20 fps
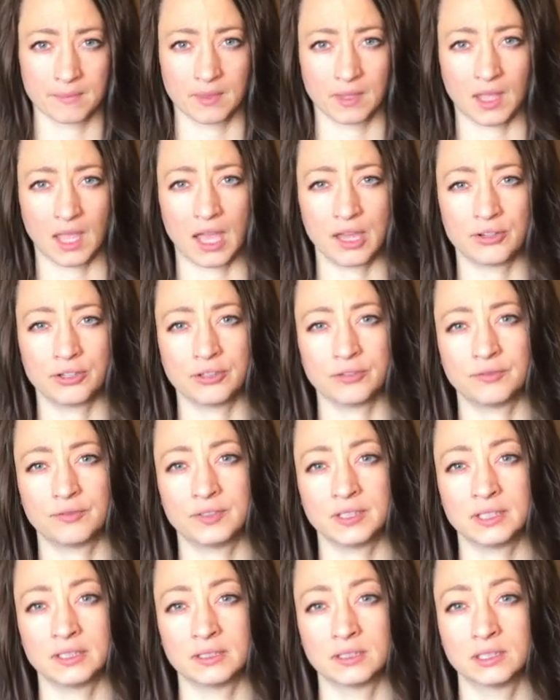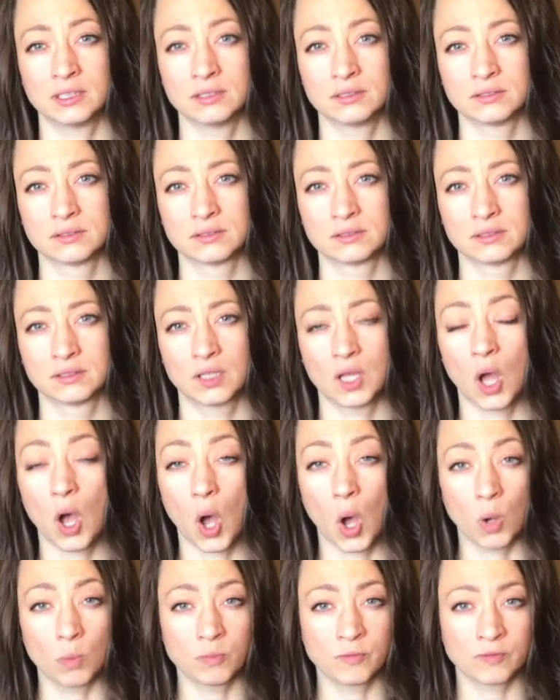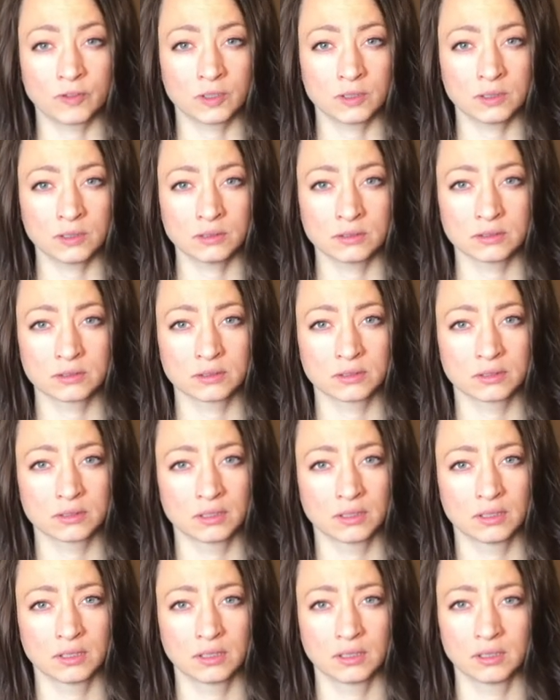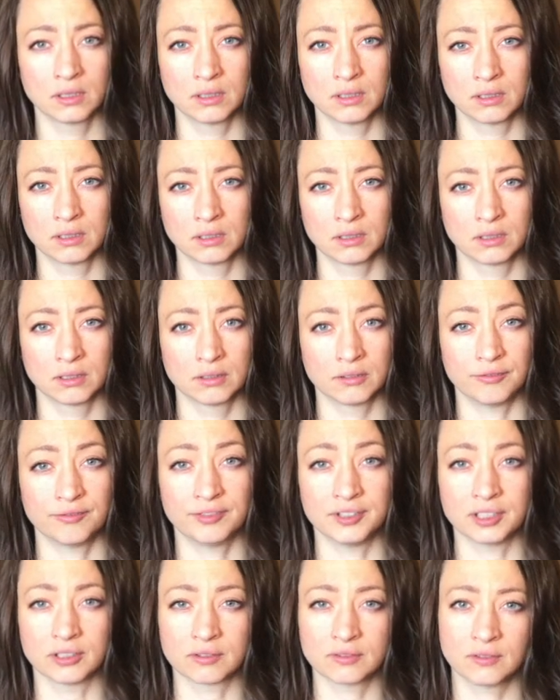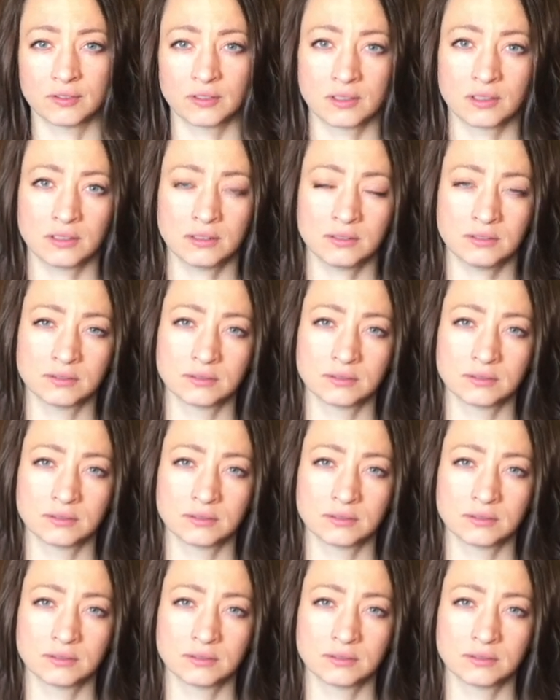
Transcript: How do you feel? Hopeful? Fearful?